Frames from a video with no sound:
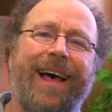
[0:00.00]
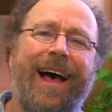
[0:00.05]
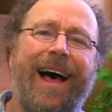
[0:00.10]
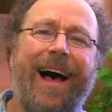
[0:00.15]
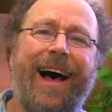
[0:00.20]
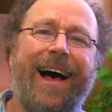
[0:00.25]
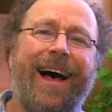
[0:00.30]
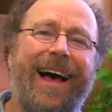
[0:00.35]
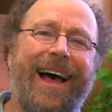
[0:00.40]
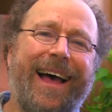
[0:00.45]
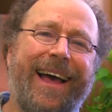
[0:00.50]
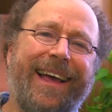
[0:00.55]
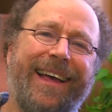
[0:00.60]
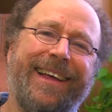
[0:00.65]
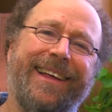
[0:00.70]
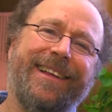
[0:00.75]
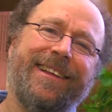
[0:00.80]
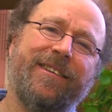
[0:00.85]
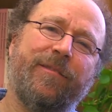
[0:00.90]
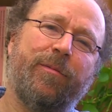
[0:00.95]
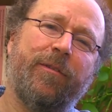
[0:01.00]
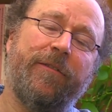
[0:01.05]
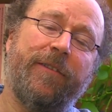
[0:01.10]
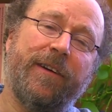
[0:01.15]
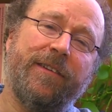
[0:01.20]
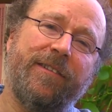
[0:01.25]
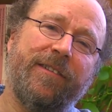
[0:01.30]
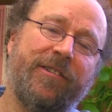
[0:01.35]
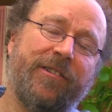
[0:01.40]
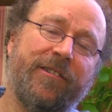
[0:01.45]
Hi, this is
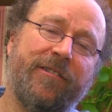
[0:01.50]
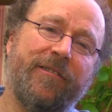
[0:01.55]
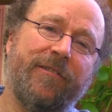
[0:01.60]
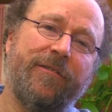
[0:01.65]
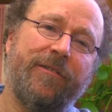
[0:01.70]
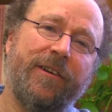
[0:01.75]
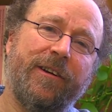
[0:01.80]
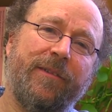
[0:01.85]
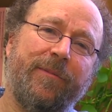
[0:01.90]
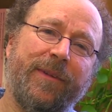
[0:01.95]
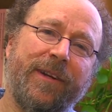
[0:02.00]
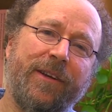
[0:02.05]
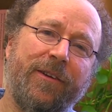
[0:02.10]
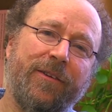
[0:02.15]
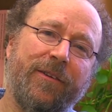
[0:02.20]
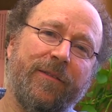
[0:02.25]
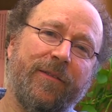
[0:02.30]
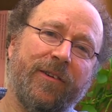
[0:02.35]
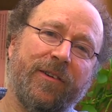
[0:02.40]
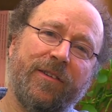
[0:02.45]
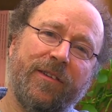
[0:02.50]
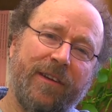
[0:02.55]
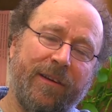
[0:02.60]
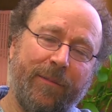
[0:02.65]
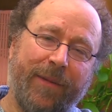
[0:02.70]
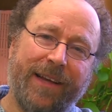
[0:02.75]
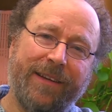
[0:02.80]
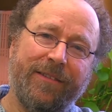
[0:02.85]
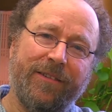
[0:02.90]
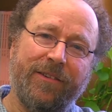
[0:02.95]
Professor Gerald Friedman, University
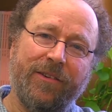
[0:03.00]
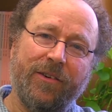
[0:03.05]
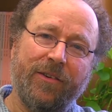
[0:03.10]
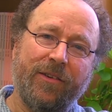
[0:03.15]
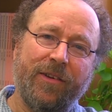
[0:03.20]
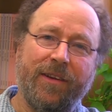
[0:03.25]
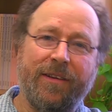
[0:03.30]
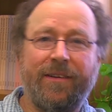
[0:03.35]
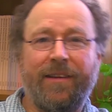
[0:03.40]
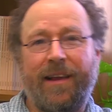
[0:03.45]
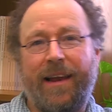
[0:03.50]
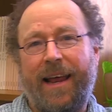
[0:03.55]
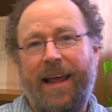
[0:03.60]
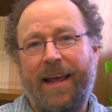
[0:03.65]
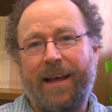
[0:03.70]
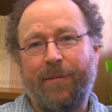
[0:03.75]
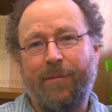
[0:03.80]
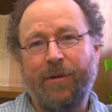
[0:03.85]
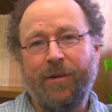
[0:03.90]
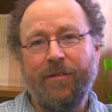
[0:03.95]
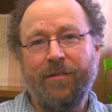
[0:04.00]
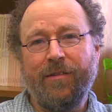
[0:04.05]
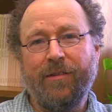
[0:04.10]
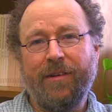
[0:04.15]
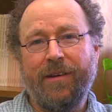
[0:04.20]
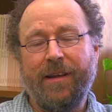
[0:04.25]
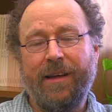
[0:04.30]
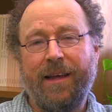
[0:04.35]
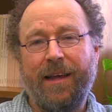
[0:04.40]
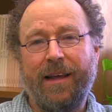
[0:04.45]
of Massachusetts at
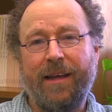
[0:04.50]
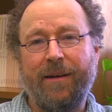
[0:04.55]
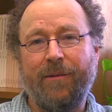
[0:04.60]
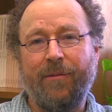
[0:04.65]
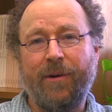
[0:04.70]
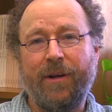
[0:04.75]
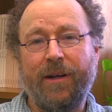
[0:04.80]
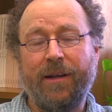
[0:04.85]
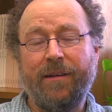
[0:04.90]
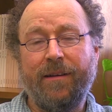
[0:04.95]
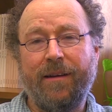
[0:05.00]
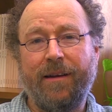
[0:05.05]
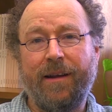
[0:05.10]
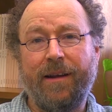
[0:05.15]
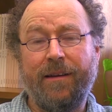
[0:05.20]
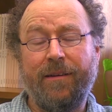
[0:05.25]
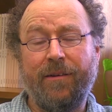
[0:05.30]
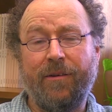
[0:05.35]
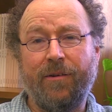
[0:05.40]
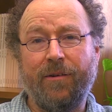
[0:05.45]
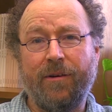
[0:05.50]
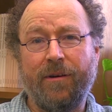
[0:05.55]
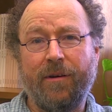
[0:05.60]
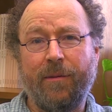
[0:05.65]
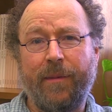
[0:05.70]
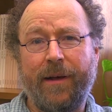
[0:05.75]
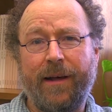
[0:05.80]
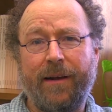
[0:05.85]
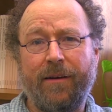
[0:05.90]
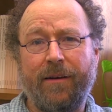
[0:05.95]
Amherst, and we're here today to talk
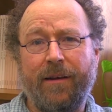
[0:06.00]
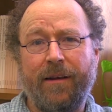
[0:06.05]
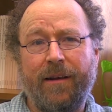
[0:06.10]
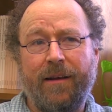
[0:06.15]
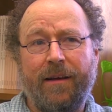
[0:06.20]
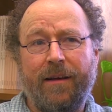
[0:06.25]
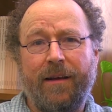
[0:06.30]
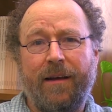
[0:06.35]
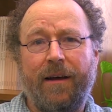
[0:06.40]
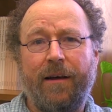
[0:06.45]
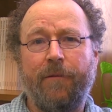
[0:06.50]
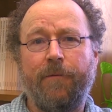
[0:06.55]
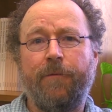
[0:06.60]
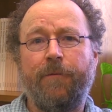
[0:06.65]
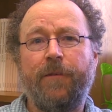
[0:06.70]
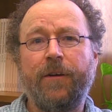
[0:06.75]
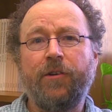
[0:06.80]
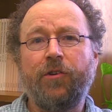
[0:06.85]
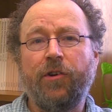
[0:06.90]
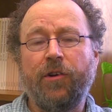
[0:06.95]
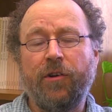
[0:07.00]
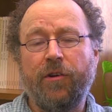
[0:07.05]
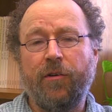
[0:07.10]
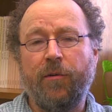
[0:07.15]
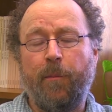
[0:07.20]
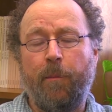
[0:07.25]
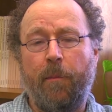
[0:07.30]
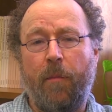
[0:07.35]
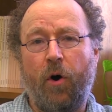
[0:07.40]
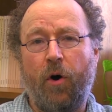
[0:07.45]
about efficient
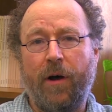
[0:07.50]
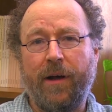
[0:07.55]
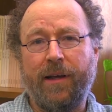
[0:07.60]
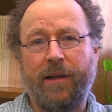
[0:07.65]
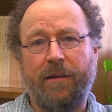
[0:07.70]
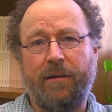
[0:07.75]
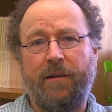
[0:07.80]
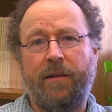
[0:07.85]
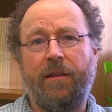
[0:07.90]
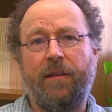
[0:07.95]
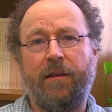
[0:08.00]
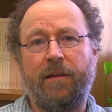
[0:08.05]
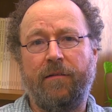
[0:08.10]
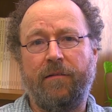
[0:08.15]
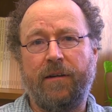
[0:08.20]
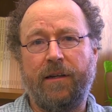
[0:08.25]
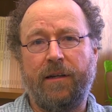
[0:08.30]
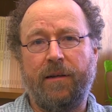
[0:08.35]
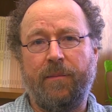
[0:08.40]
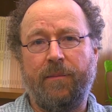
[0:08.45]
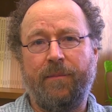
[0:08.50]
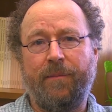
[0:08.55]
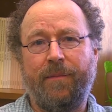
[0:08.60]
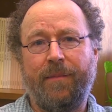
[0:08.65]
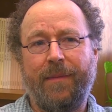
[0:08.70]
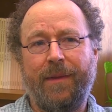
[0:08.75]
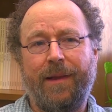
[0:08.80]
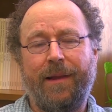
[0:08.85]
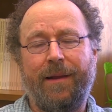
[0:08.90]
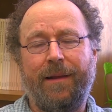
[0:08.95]
market theory,
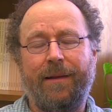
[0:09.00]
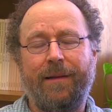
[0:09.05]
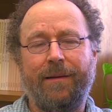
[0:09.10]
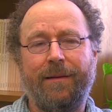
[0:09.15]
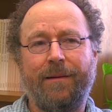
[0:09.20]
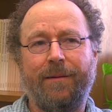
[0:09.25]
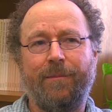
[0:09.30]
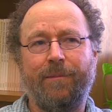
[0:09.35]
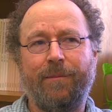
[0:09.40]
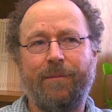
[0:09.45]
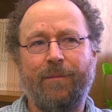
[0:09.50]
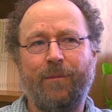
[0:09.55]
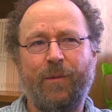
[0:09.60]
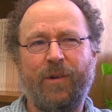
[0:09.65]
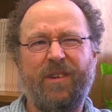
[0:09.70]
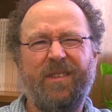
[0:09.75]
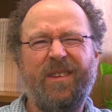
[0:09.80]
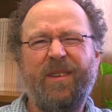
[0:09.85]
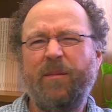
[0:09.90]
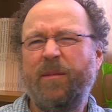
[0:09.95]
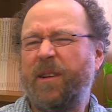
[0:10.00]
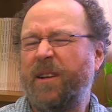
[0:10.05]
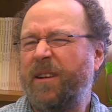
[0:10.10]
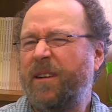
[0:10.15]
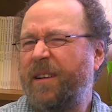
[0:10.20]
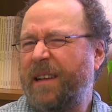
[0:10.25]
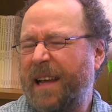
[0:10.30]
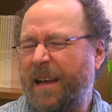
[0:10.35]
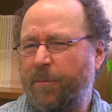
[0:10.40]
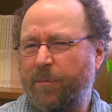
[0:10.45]
um, which seems a
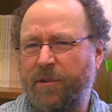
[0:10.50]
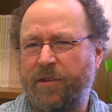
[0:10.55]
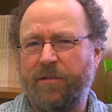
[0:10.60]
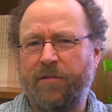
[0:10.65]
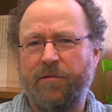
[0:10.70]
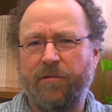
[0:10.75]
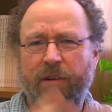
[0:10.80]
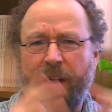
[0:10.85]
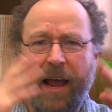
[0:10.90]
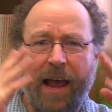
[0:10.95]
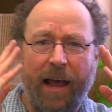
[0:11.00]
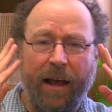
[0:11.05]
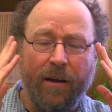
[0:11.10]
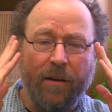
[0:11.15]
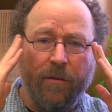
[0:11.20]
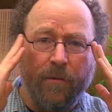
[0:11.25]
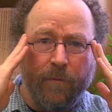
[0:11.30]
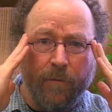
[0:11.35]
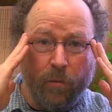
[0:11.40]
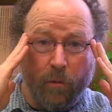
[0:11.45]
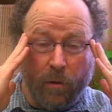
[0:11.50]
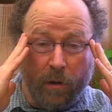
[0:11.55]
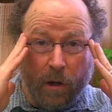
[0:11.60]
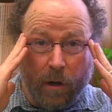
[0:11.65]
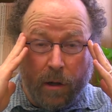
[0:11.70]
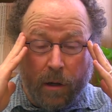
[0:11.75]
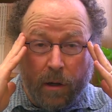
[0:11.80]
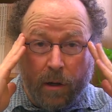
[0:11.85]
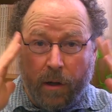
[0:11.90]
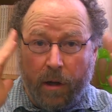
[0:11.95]
little abstract
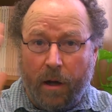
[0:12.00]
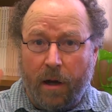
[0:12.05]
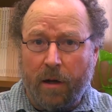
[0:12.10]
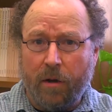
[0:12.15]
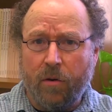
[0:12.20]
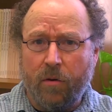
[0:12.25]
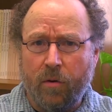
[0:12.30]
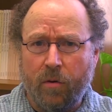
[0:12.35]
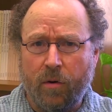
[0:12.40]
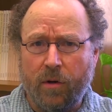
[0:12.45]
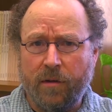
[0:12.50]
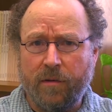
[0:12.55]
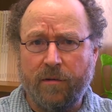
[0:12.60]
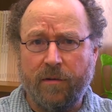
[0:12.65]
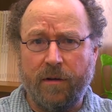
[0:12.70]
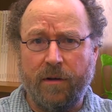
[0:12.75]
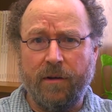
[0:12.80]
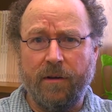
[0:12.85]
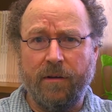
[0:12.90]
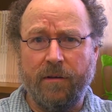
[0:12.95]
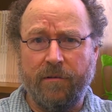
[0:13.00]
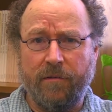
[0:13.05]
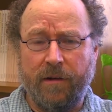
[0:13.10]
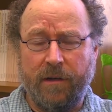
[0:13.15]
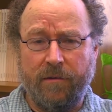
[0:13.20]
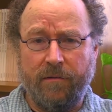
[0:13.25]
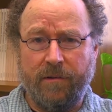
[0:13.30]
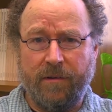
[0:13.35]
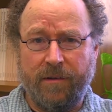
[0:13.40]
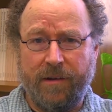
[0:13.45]
for a course on the
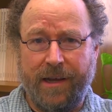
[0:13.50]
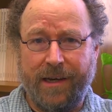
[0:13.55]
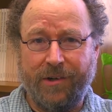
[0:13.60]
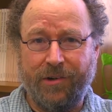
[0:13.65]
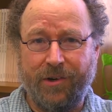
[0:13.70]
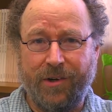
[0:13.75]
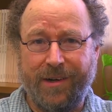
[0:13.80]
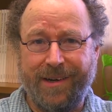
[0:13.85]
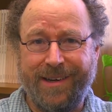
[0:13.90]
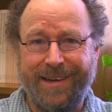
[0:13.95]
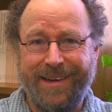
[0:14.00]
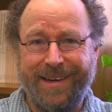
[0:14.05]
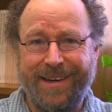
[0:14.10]
Great Recession.